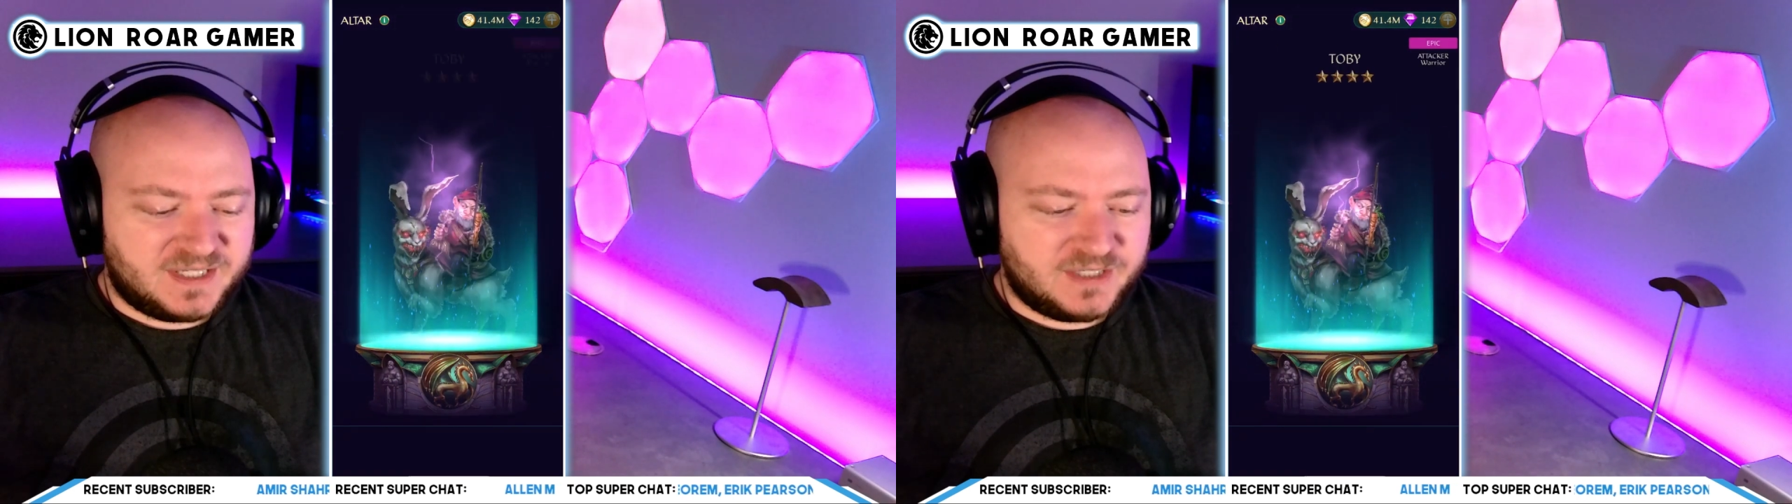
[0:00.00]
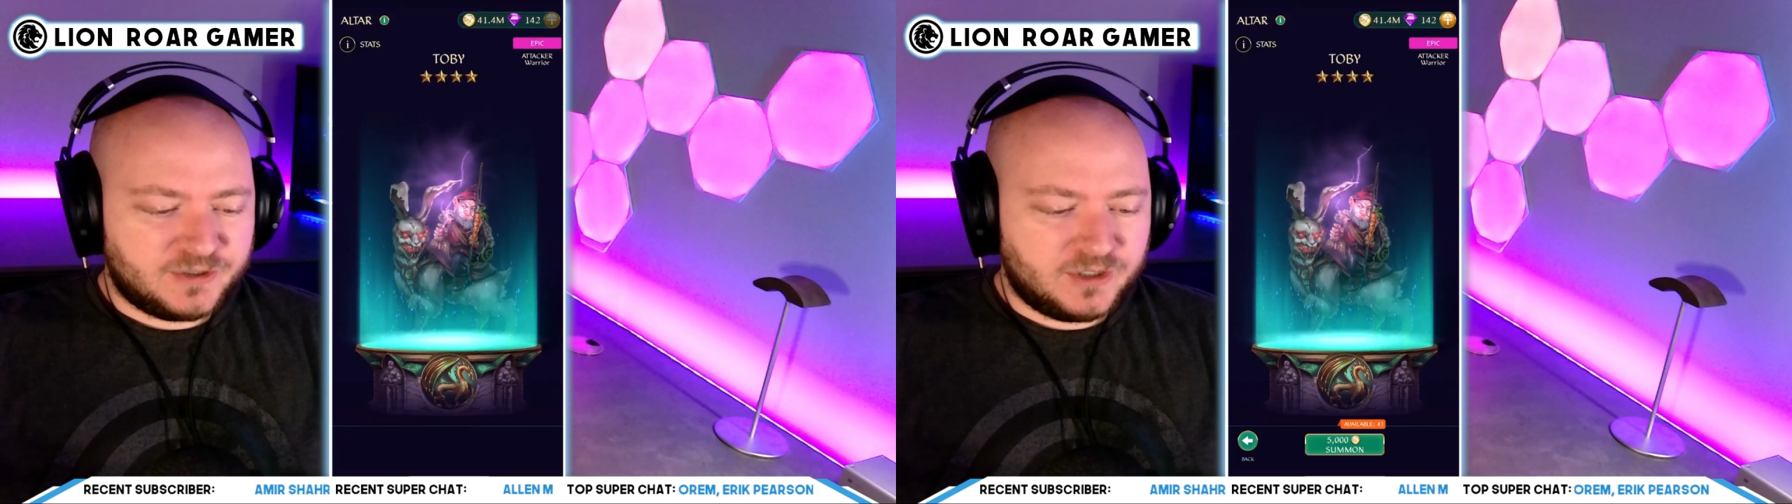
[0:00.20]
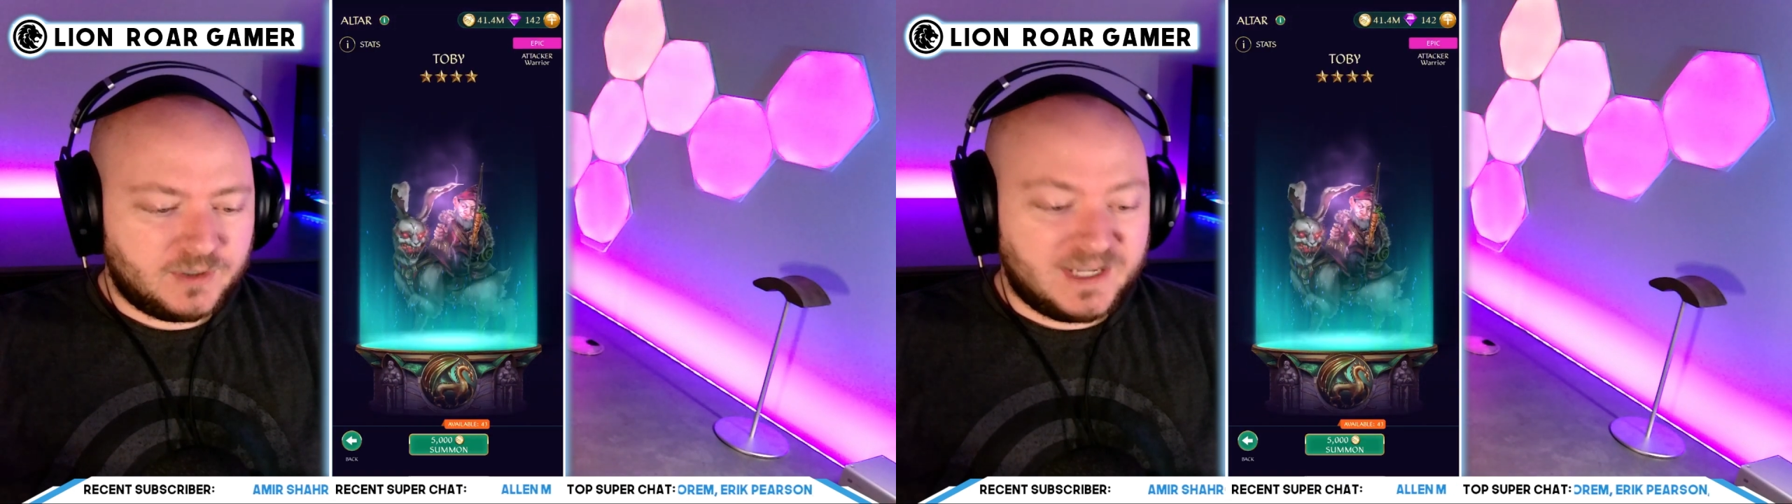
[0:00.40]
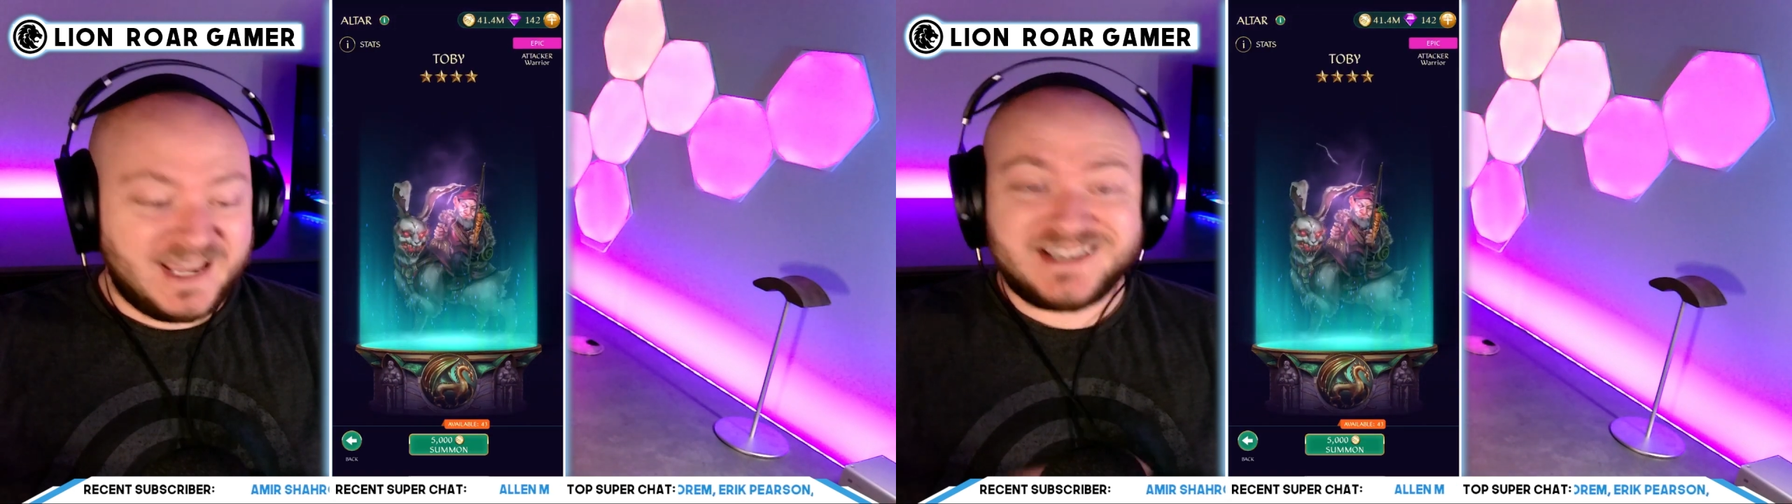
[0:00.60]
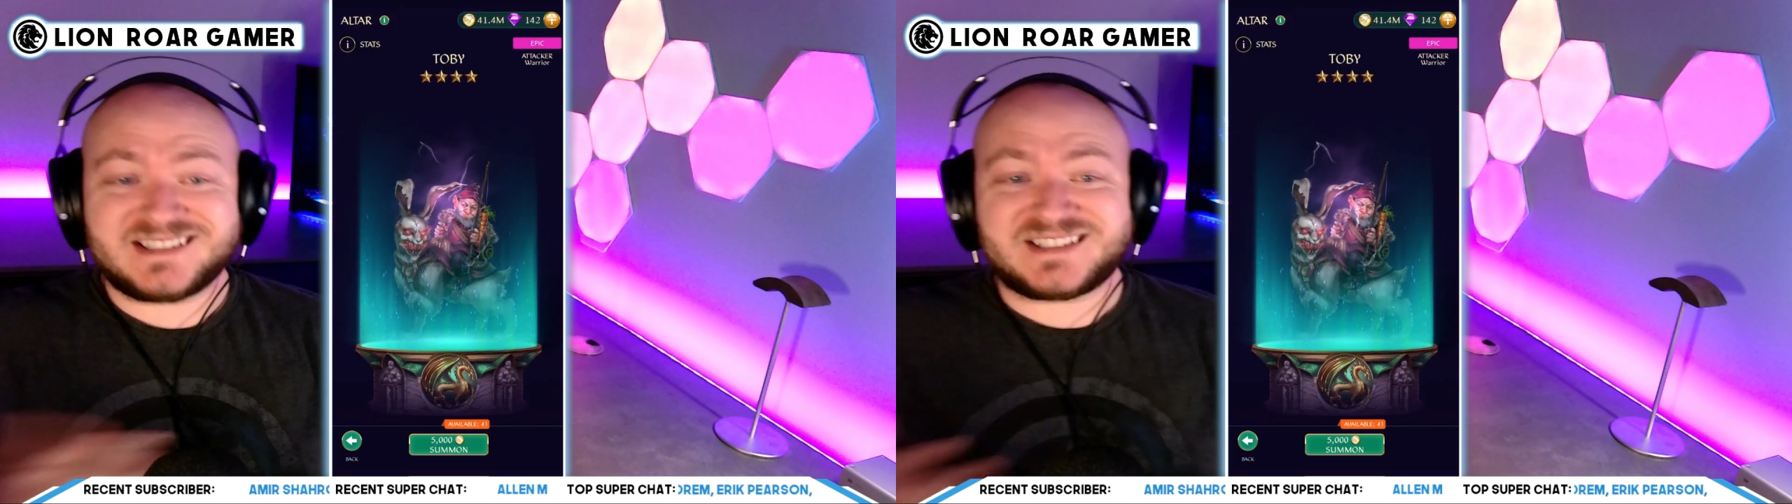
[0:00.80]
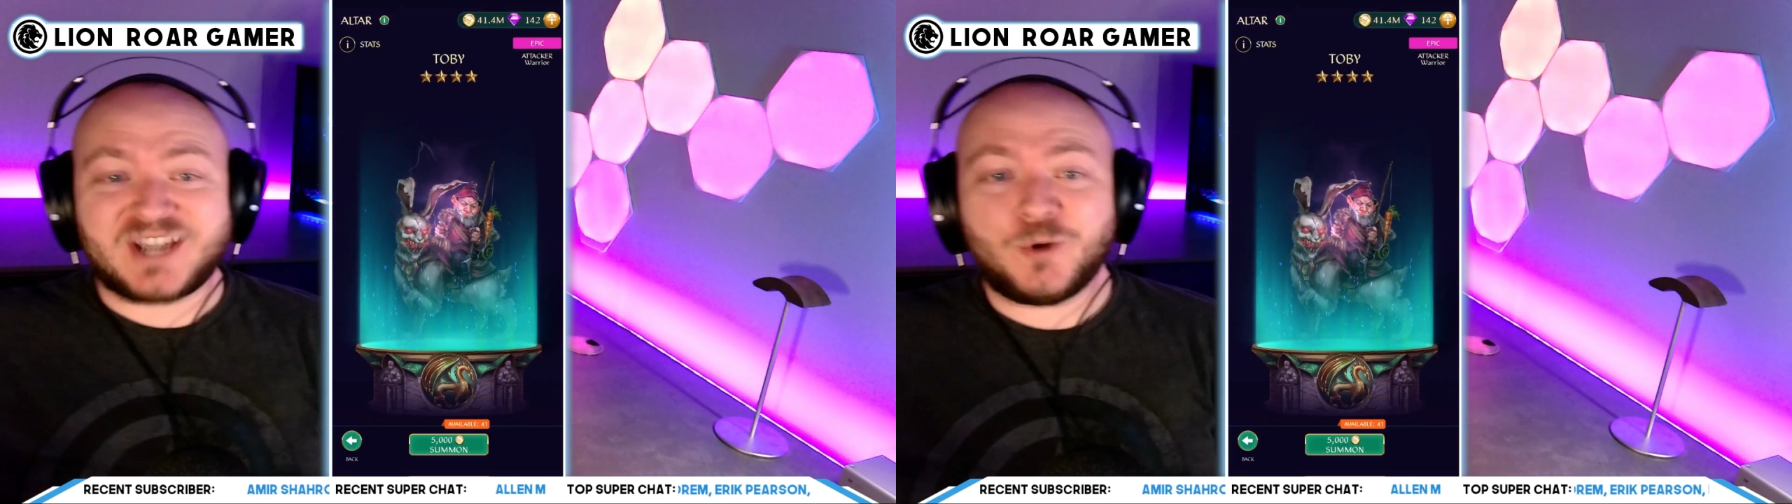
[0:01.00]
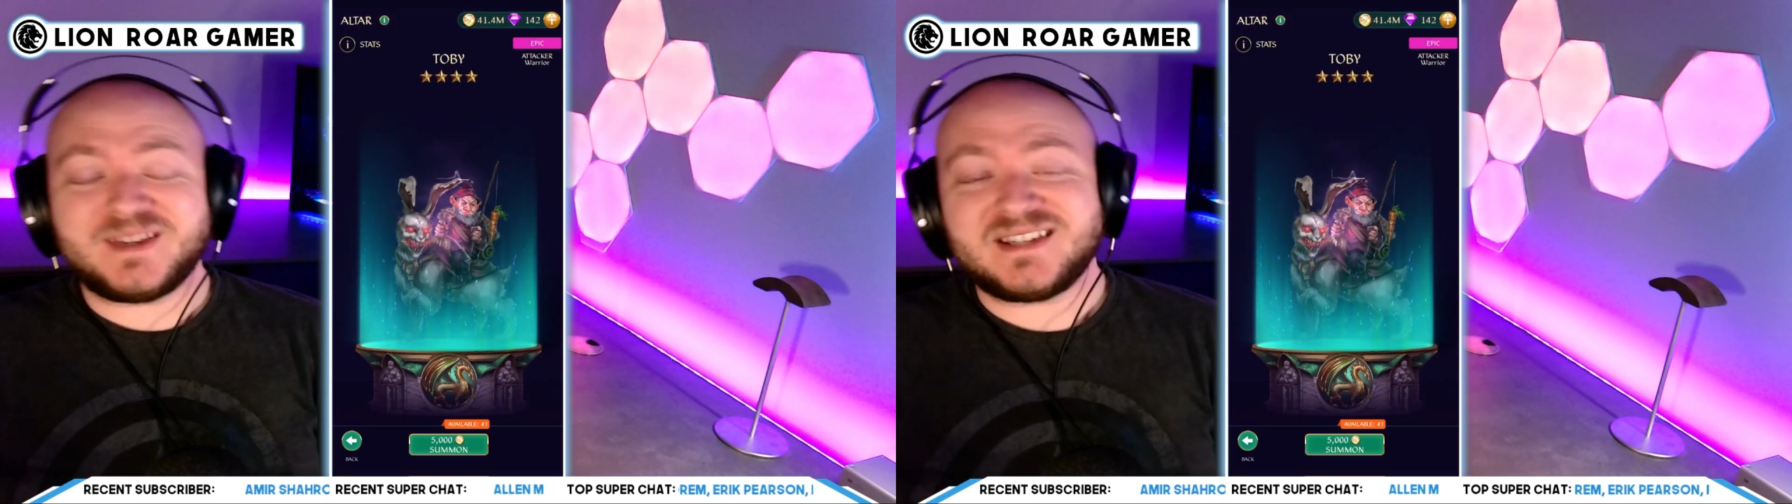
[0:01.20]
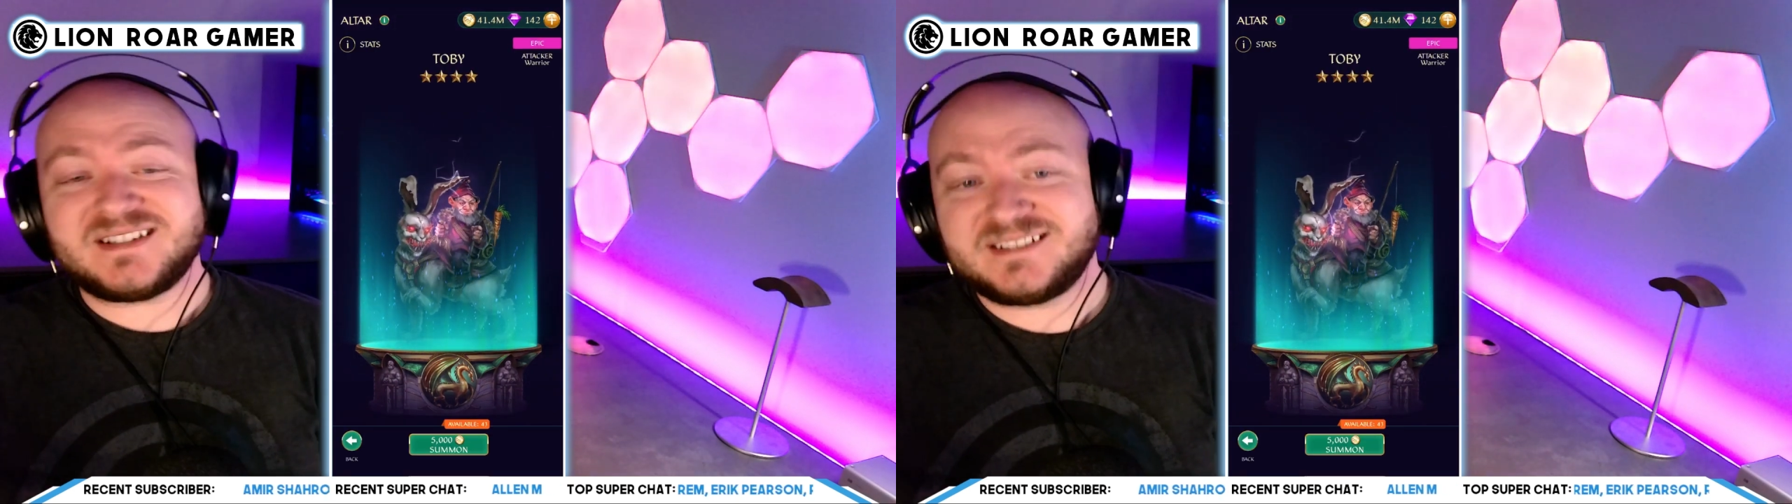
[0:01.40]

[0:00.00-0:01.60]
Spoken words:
hero, and it's Toby.